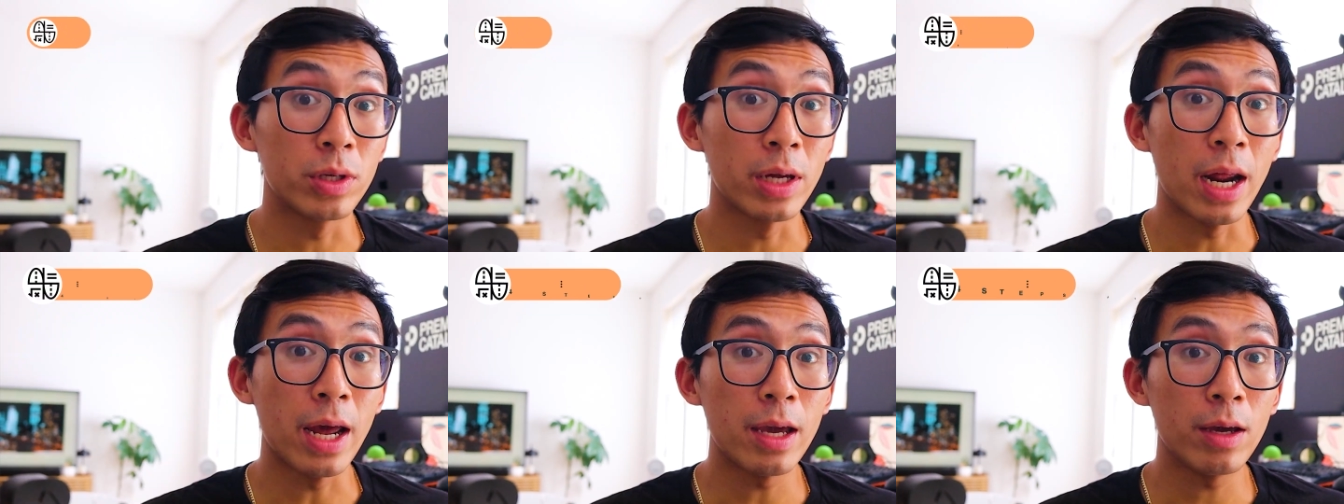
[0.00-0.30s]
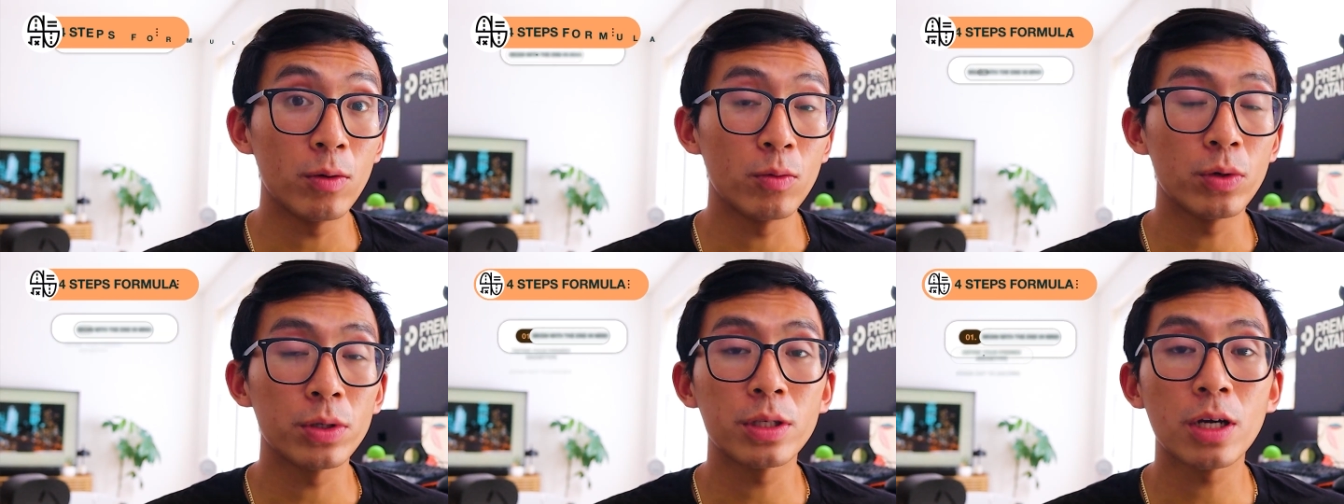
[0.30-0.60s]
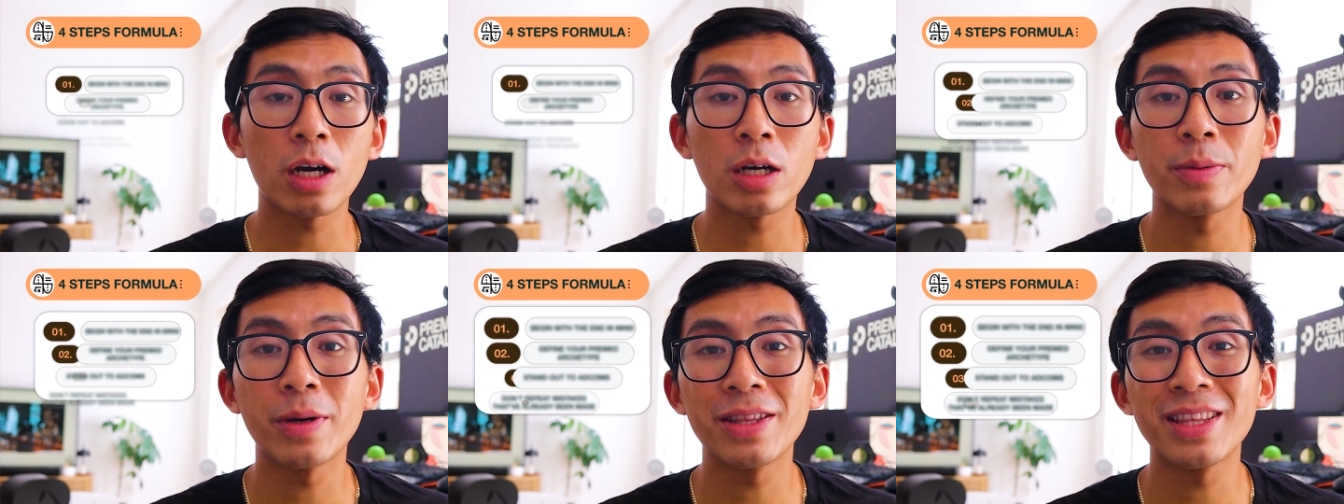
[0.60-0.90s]
today we'll
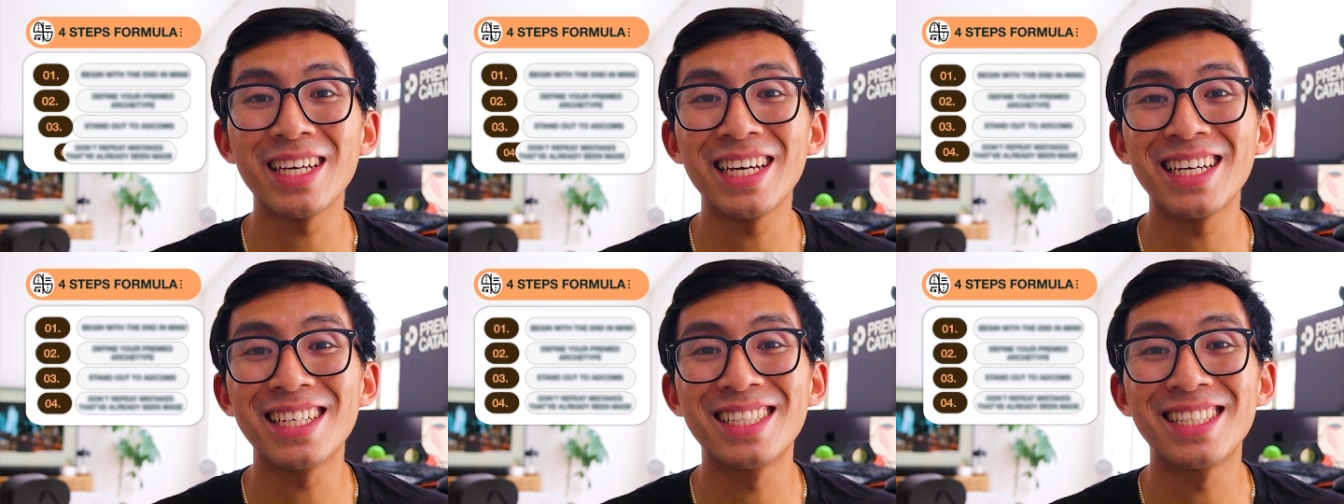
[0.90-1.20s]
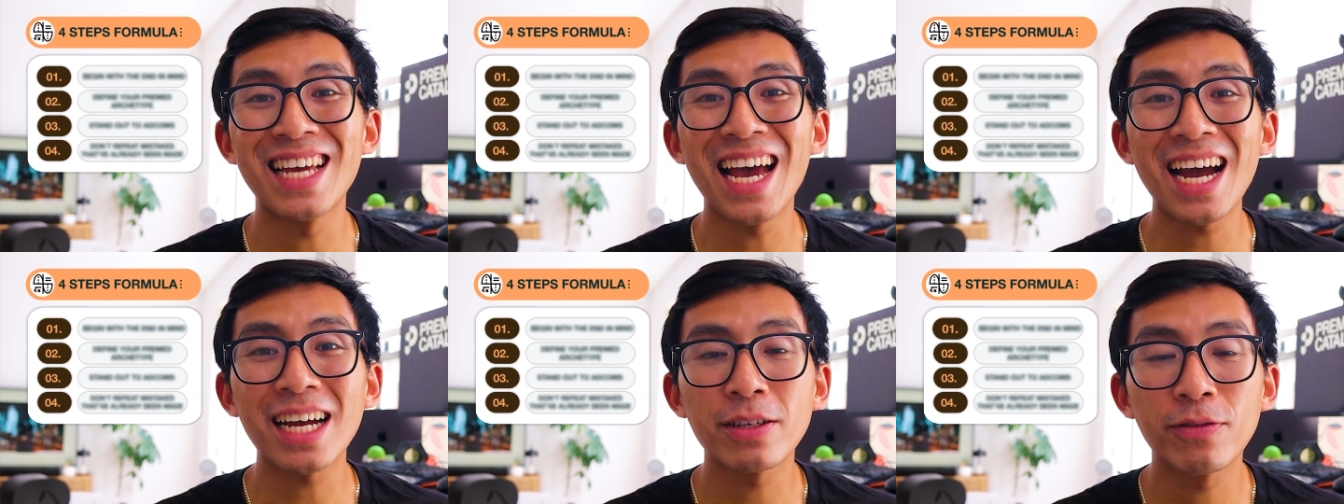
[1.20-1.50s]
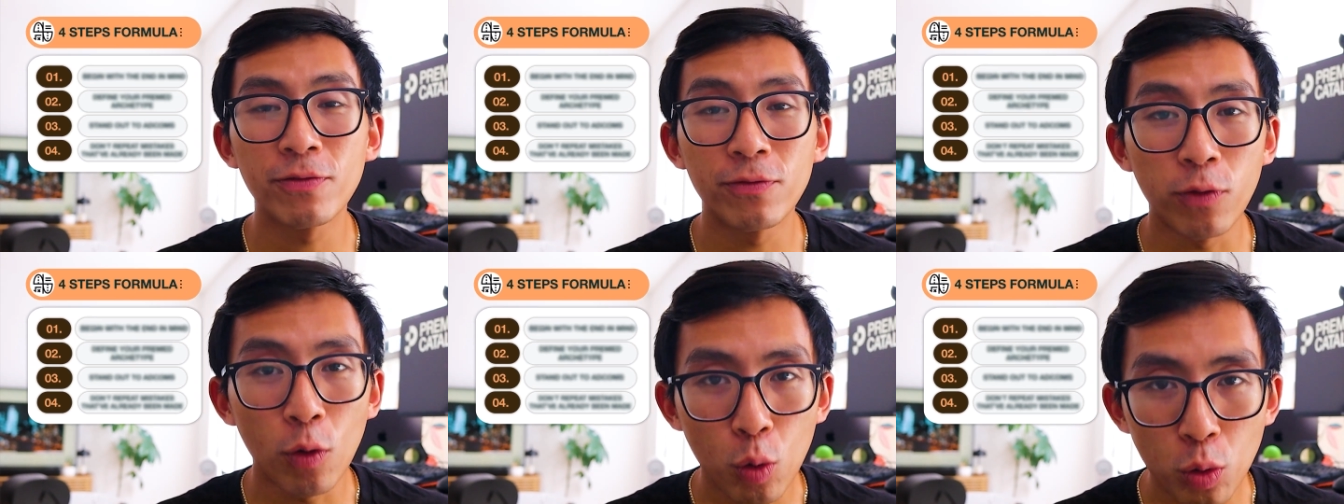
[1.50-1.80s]
talk about the exact
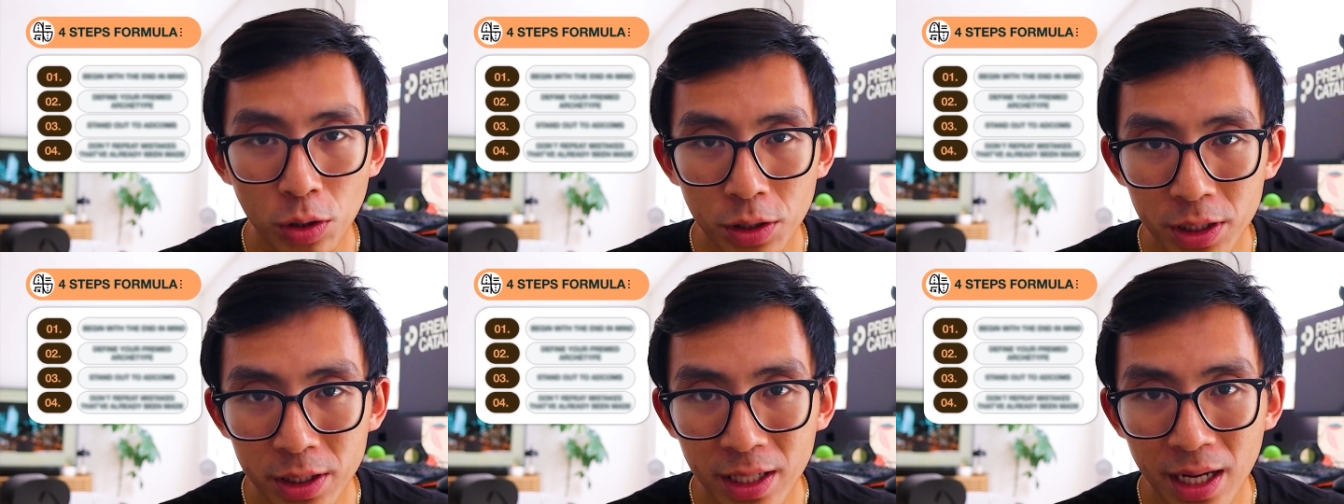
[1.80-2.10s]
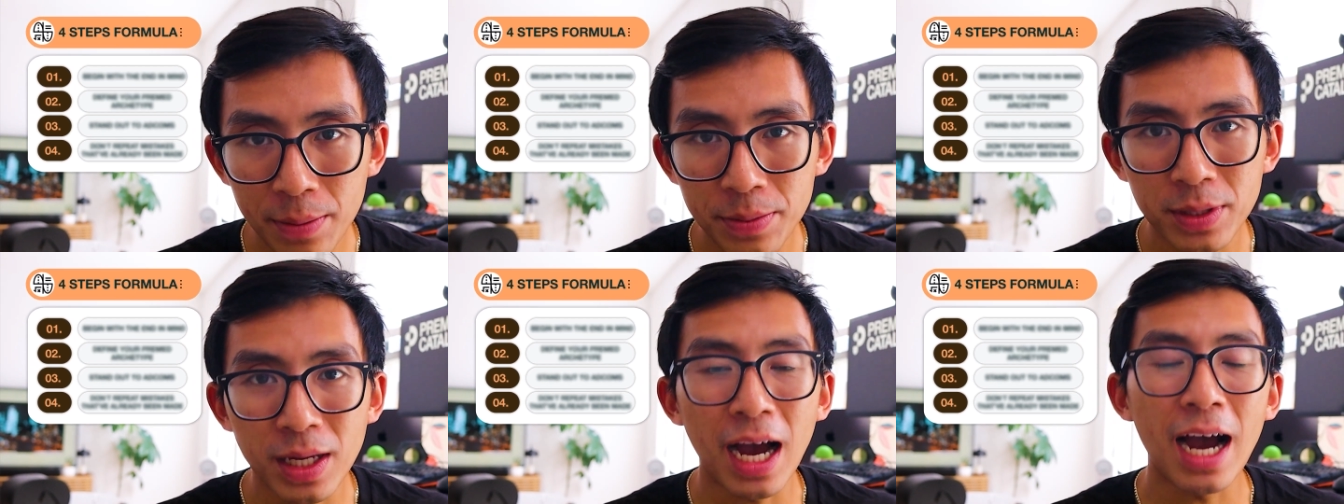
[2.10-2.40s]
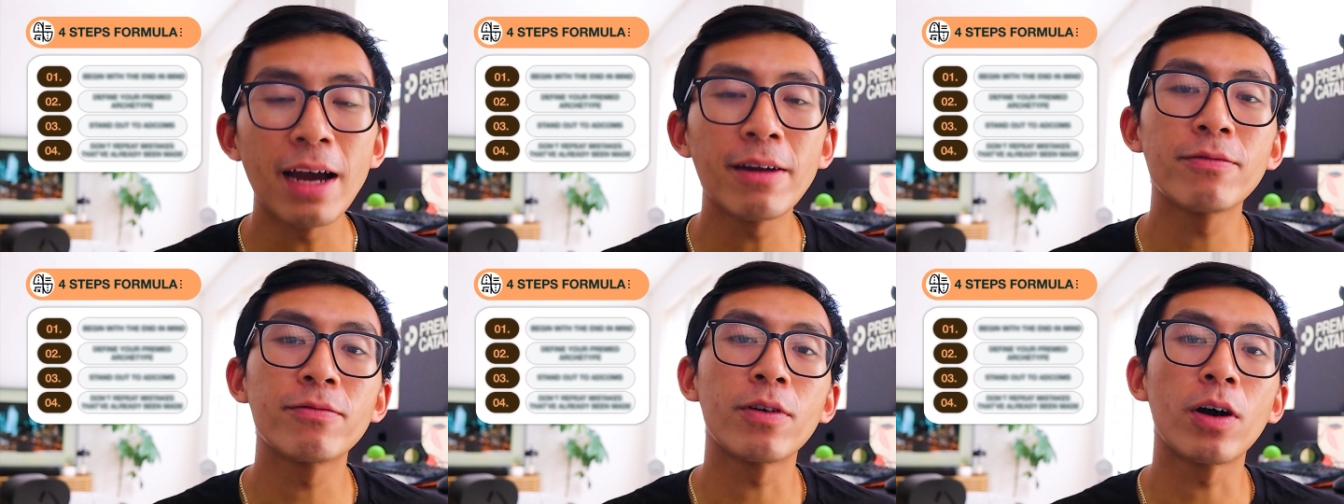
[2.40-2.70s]
four steps
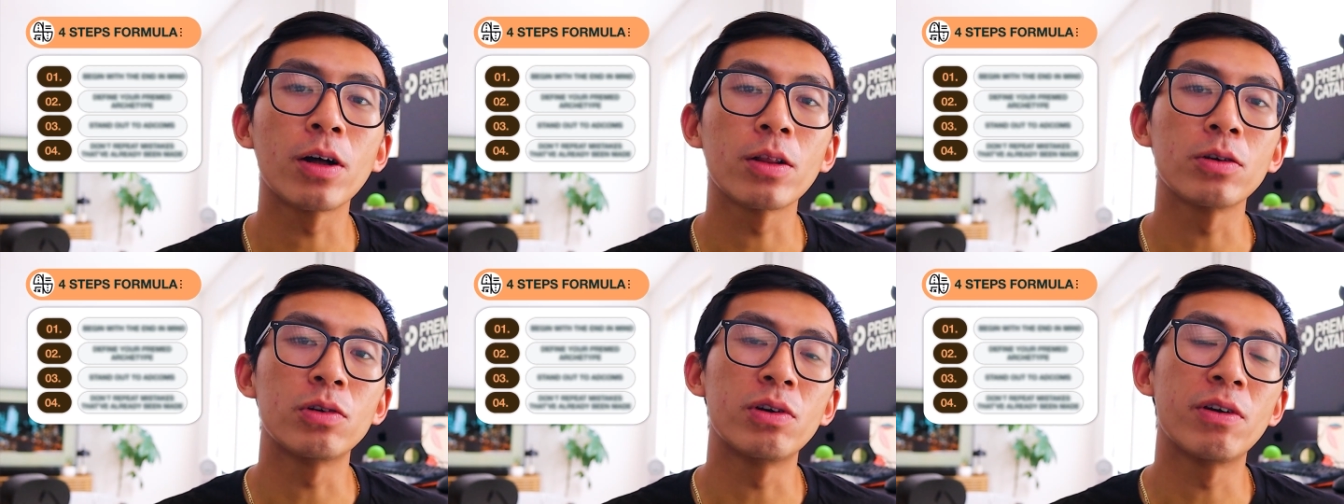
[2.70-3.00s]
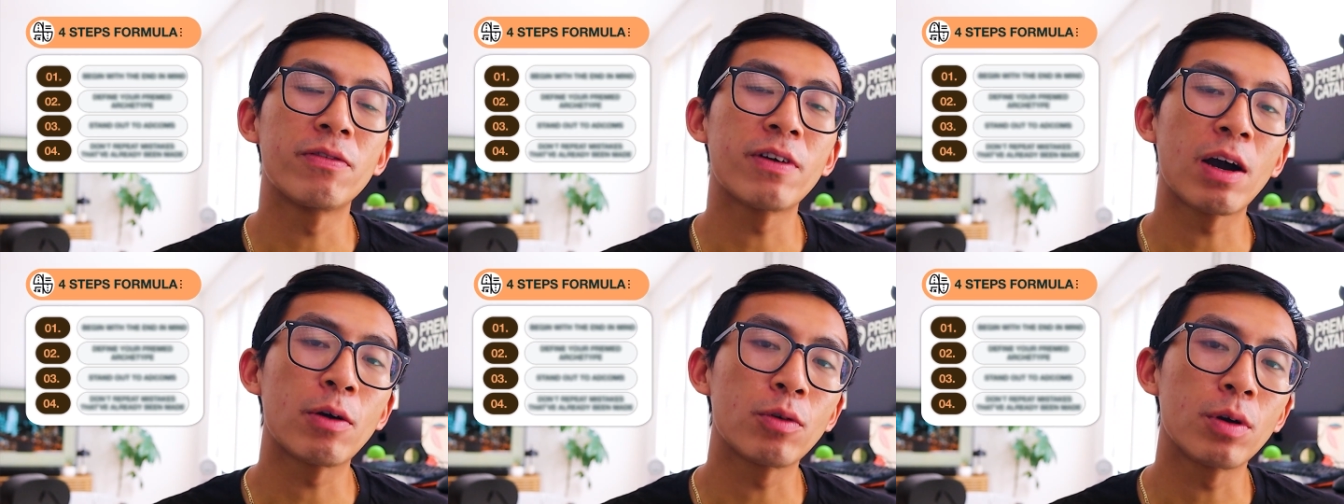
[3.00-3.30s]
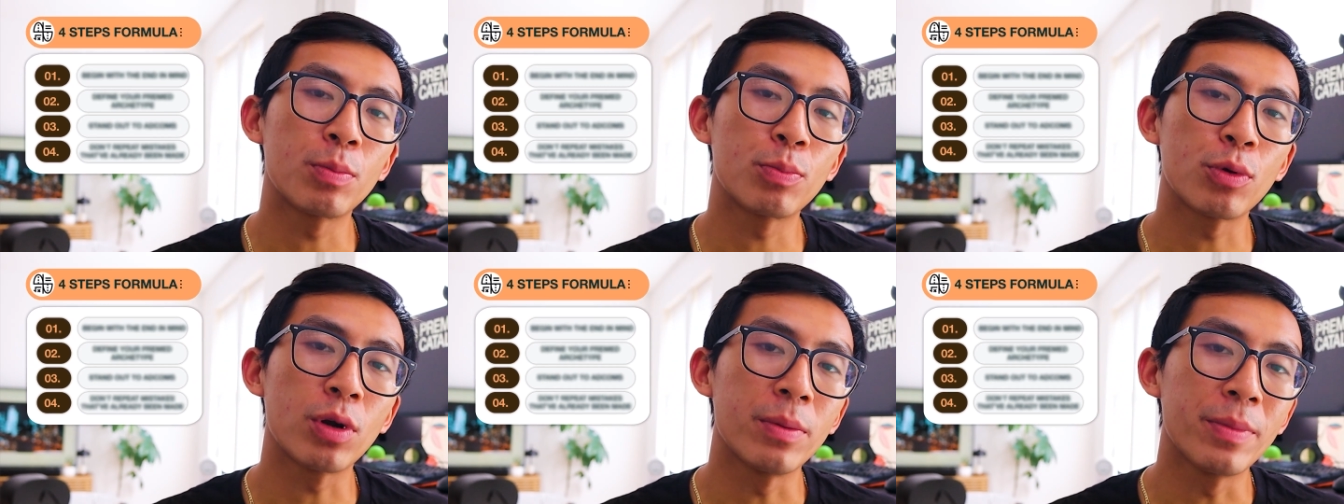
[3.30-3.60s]
I'd follow if I were
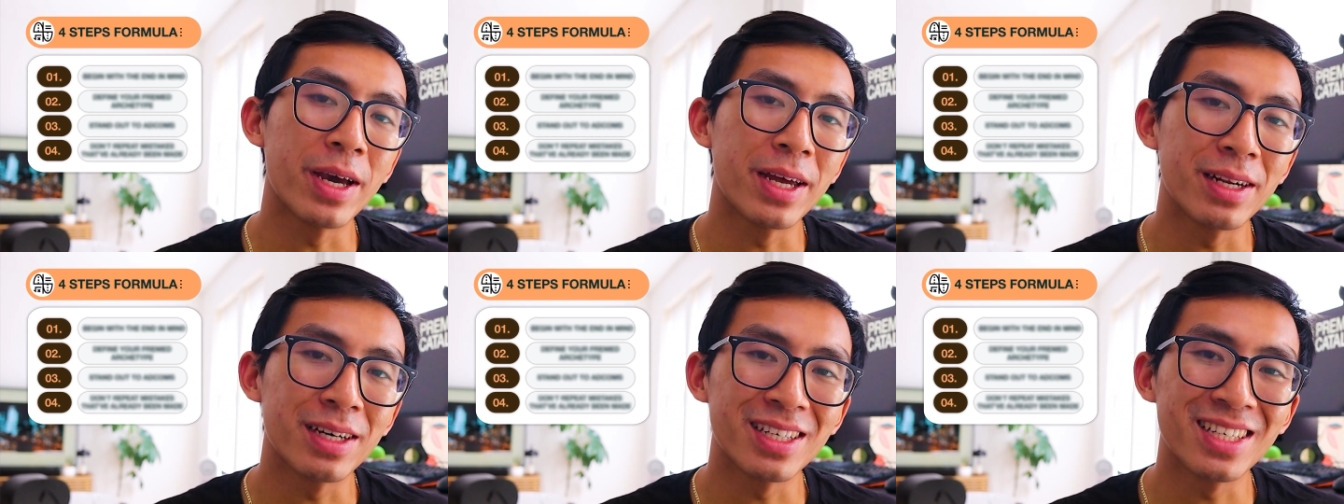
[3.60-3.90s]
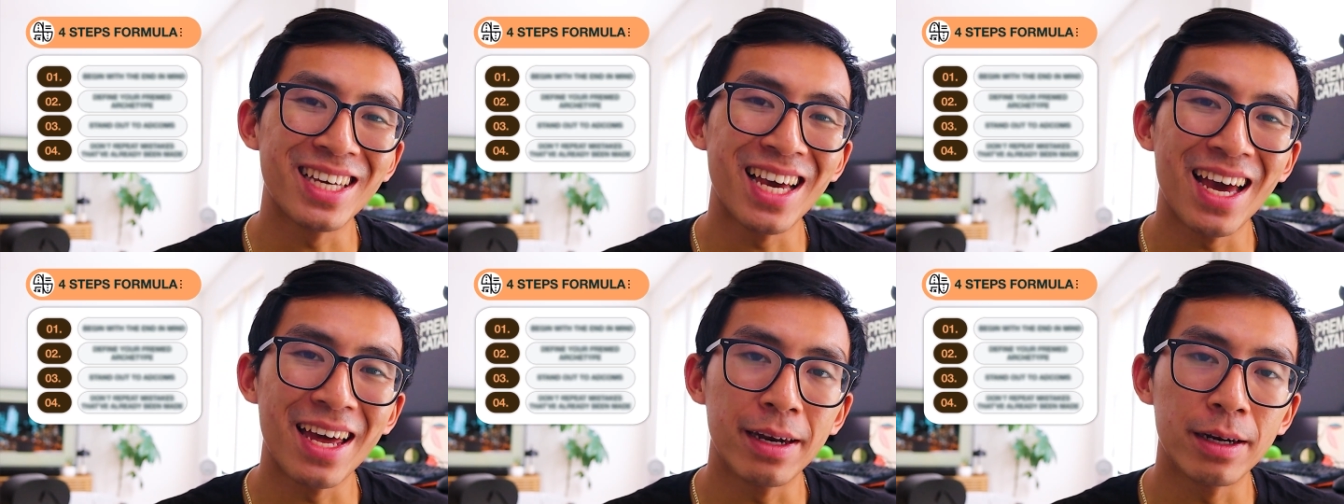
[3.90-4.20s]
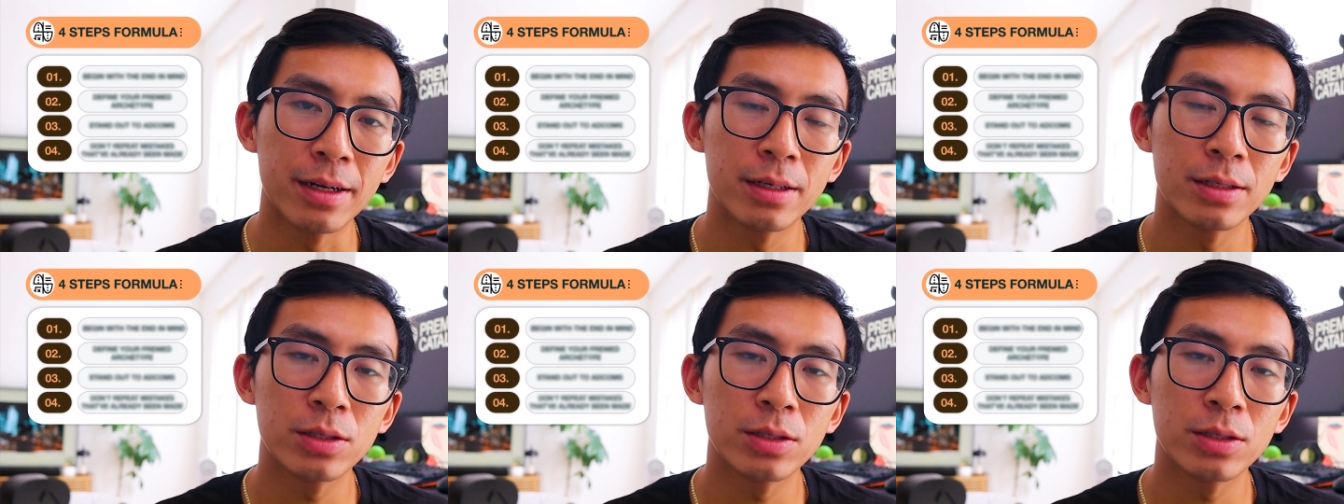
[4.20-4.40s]
pre-med again,